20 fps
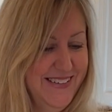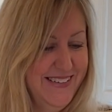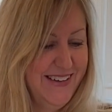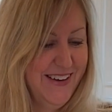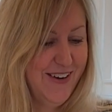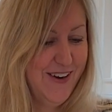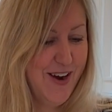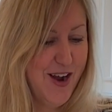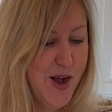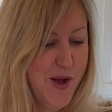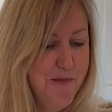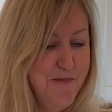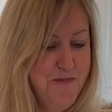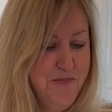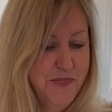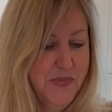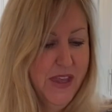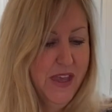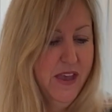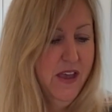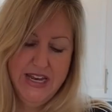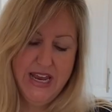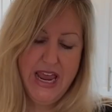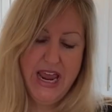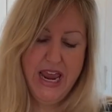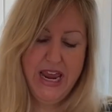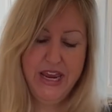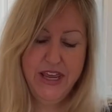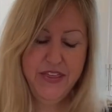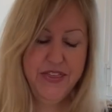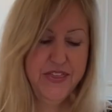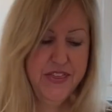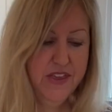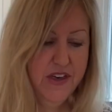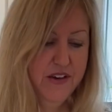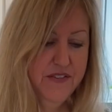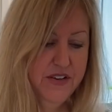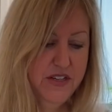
syrup. 1/8 of a